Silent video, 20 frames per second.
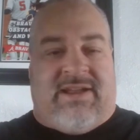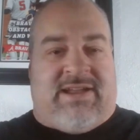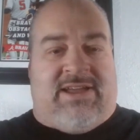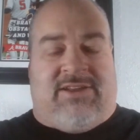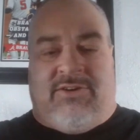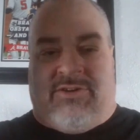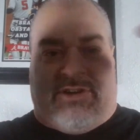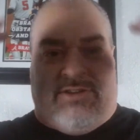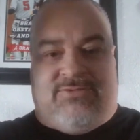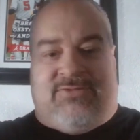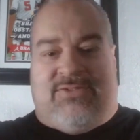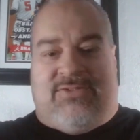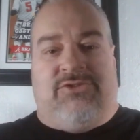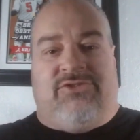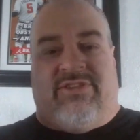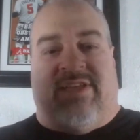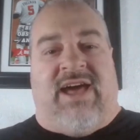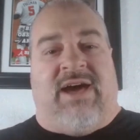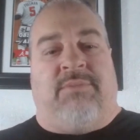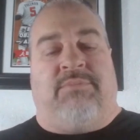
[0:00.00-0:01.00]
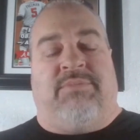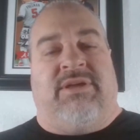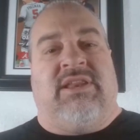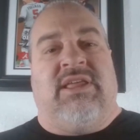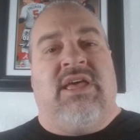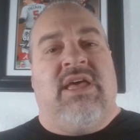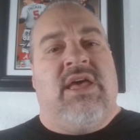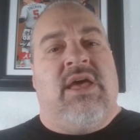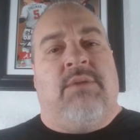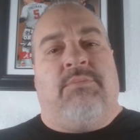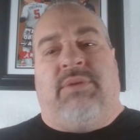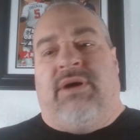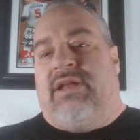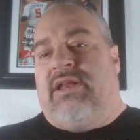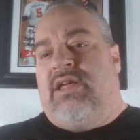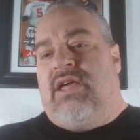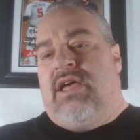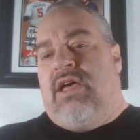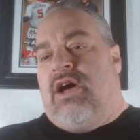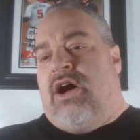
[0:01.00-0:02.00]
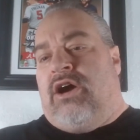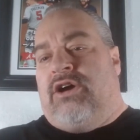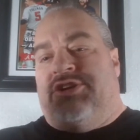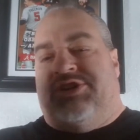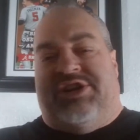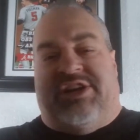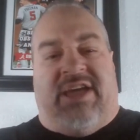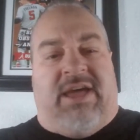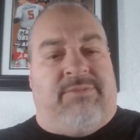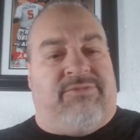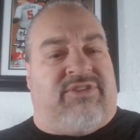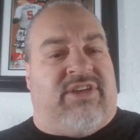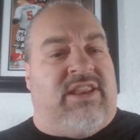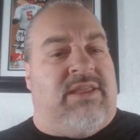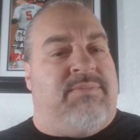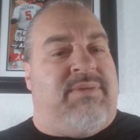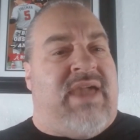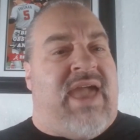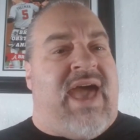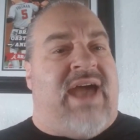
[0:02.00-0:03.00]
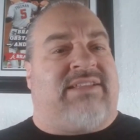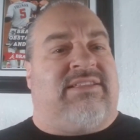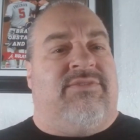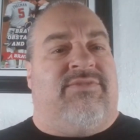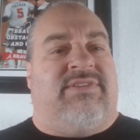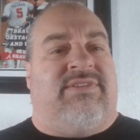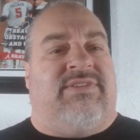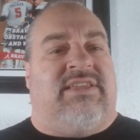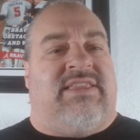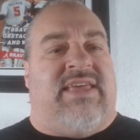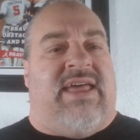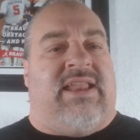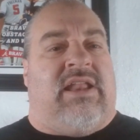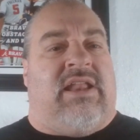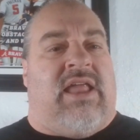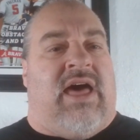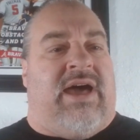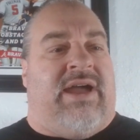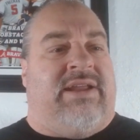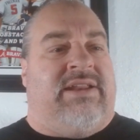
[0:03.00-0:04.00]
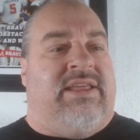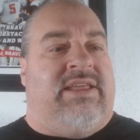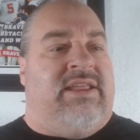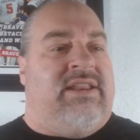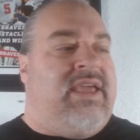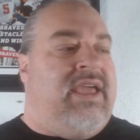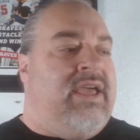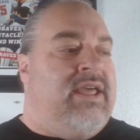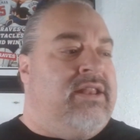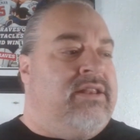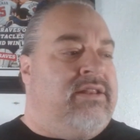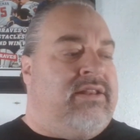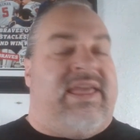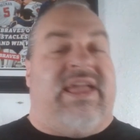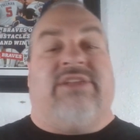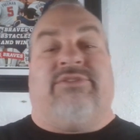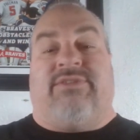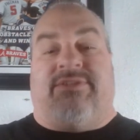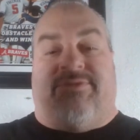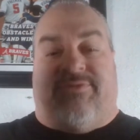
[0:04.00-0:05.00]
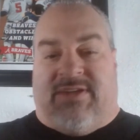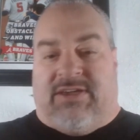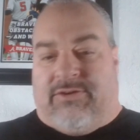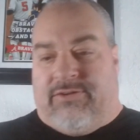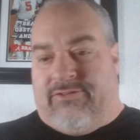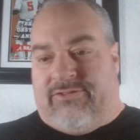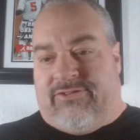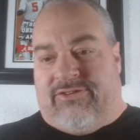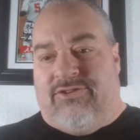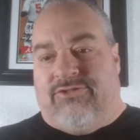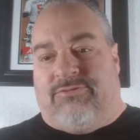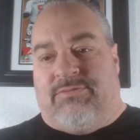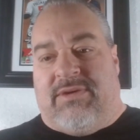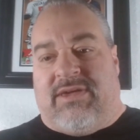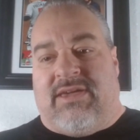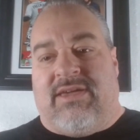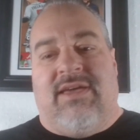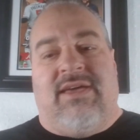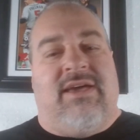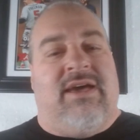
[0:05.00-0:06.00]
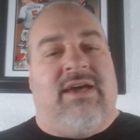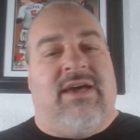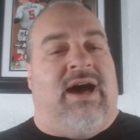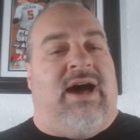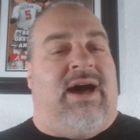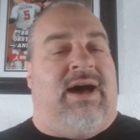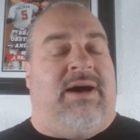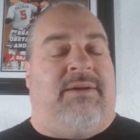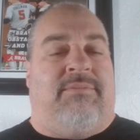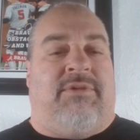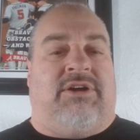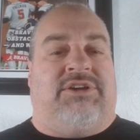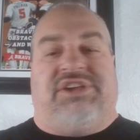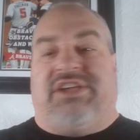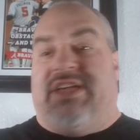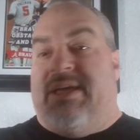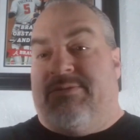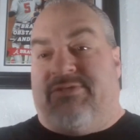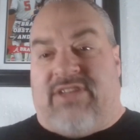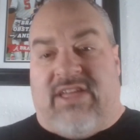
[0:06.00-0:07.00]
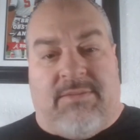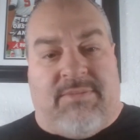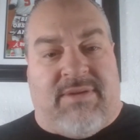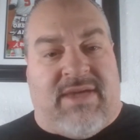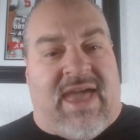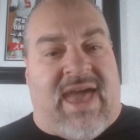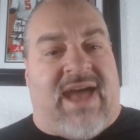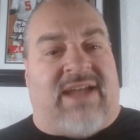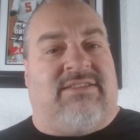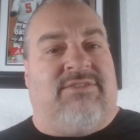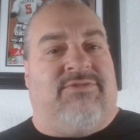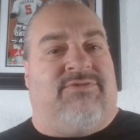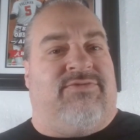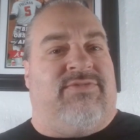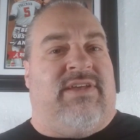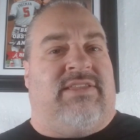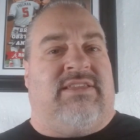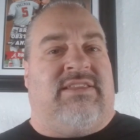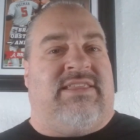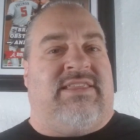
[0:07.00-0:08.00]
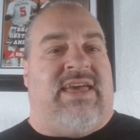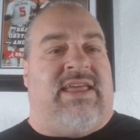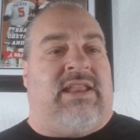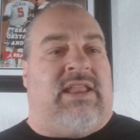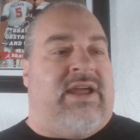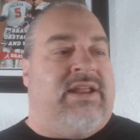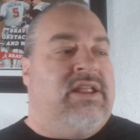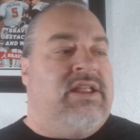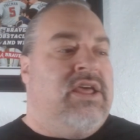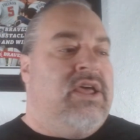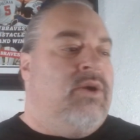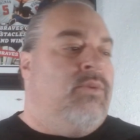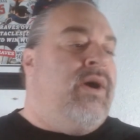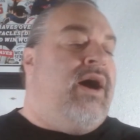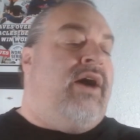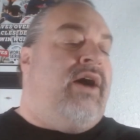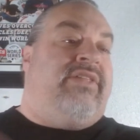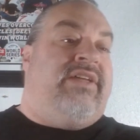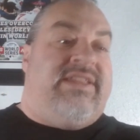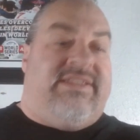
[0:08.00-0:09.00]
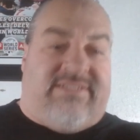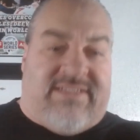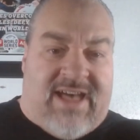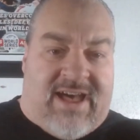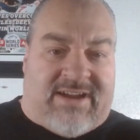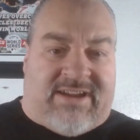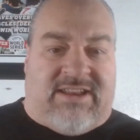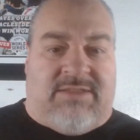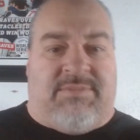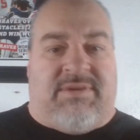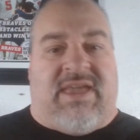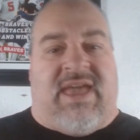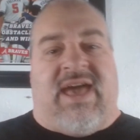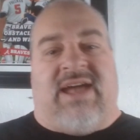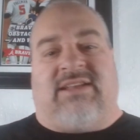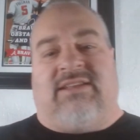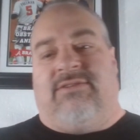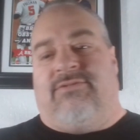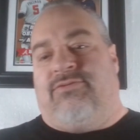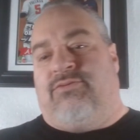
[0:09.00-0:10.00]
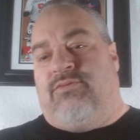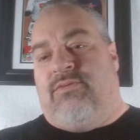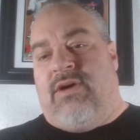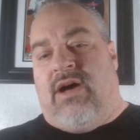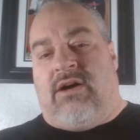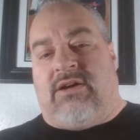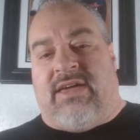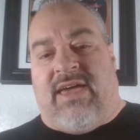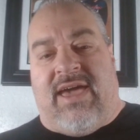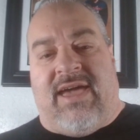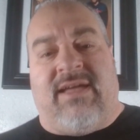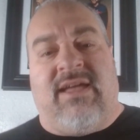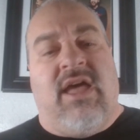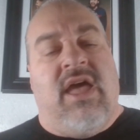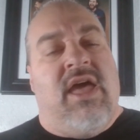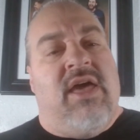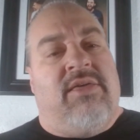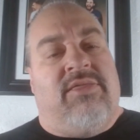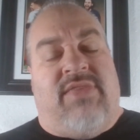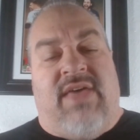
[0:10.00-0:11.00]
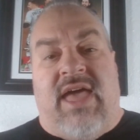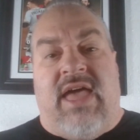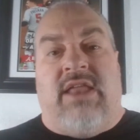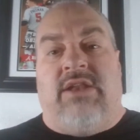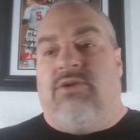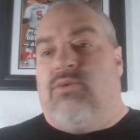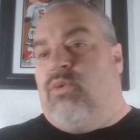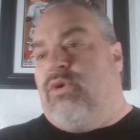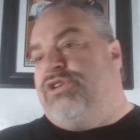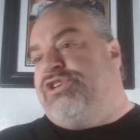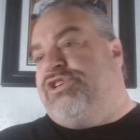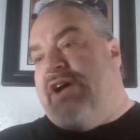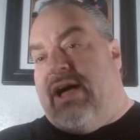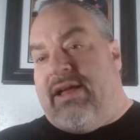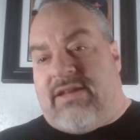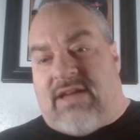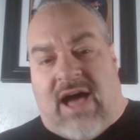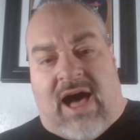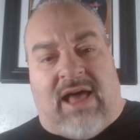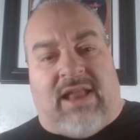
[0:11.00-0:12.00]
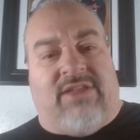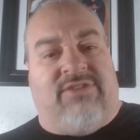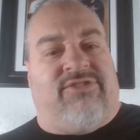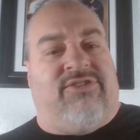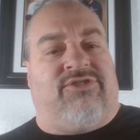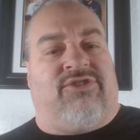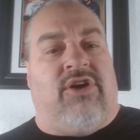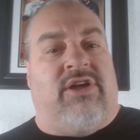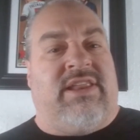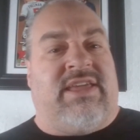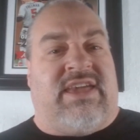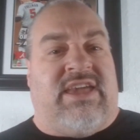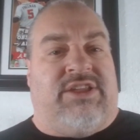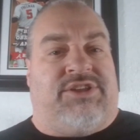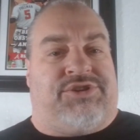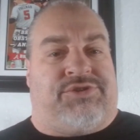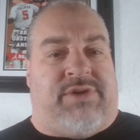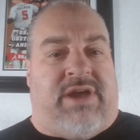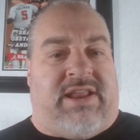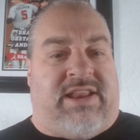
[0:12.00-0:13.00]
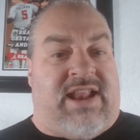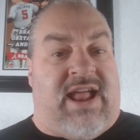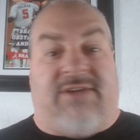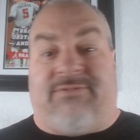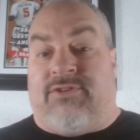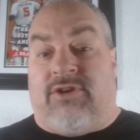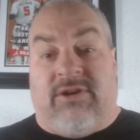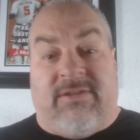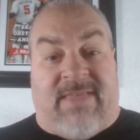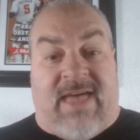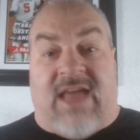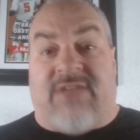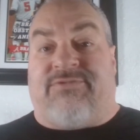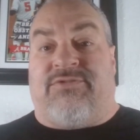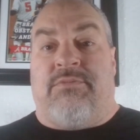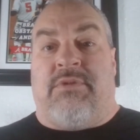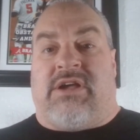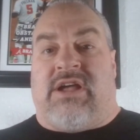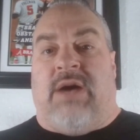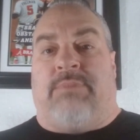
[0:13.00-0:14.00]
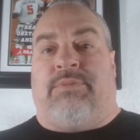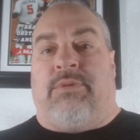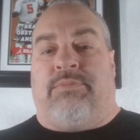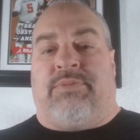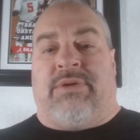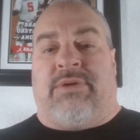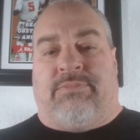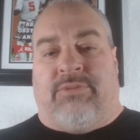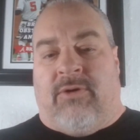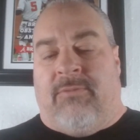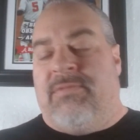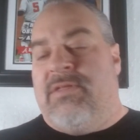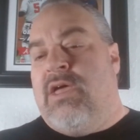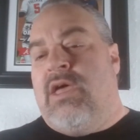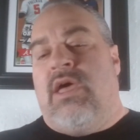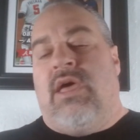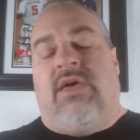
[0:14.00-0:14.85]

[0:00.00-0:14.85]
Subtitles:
got all confused now. But our GM's going to be active at the deadline. And Landry Fields, excuse me. Our GM's going to be active at the deadline. Well, then he's not going to be active. Okay. Then, well, John Collins is going to get traded. I've heard that from a couple people.